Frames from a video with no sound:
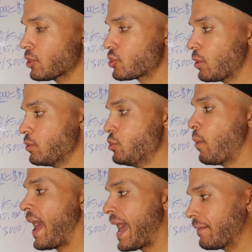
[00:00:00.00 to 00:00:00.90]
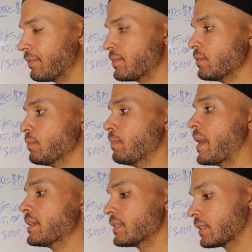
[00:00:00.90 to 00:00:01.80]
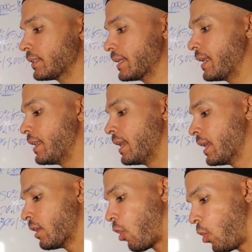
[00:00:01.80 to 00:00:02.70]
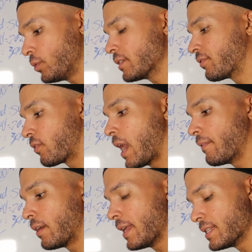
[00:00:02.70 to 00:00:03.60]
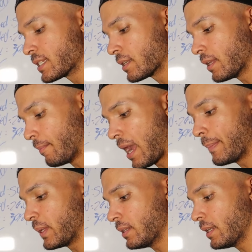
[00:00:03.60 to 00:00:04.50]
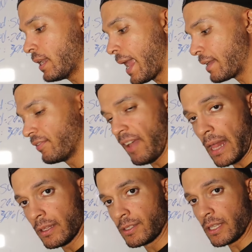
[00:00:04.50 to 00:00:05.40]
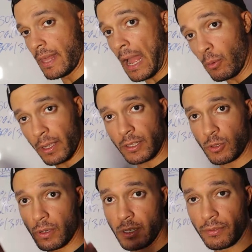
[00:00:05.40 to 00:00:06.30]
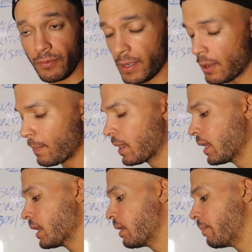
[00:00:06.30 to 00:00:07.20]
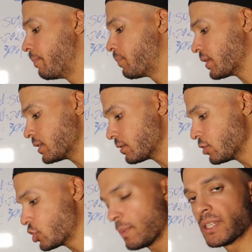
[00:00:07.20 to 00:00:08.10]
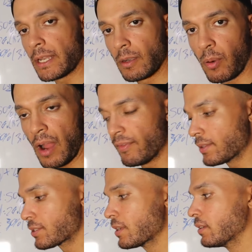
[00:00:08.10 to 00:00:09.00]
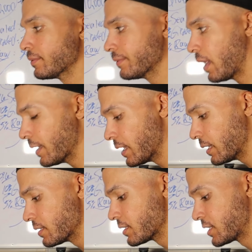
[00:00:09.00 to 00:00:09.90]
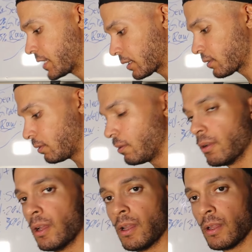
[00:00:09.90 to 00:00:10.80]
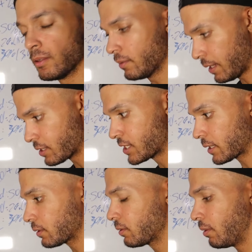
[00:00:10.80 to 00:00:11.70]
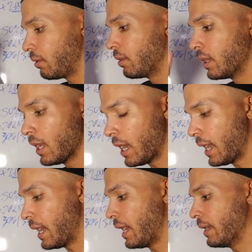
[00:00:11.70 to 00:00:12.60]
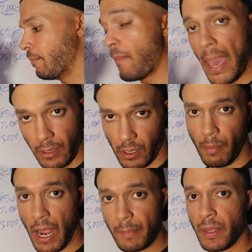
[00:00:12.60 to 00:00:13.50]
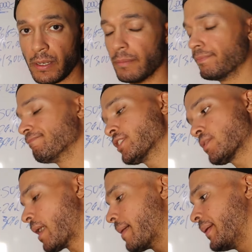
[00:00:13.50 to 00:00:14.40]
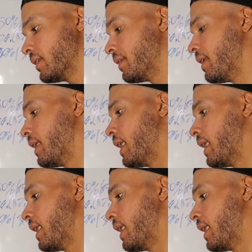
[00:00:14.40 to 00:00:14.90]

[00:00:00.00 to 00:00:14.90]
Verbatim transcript: So you have to basically holding forever is, in my opinion, a fallacy that I will get in a different video. But you should be taking your profits on a cyclical, in a cyclical uh, manner, in my opinion. This is my opinion.